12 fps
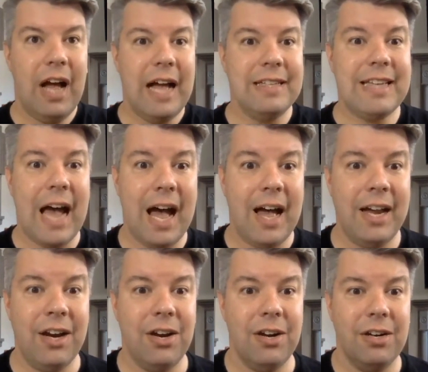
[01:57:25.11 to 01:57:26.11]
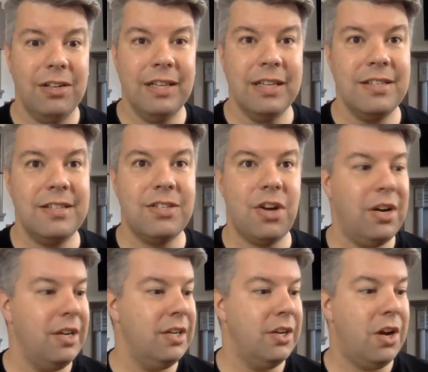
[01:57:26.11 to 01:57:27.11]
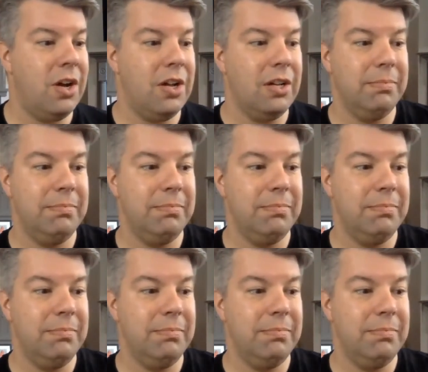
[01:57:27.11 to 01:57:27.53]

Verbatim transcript: A tire, this started it all.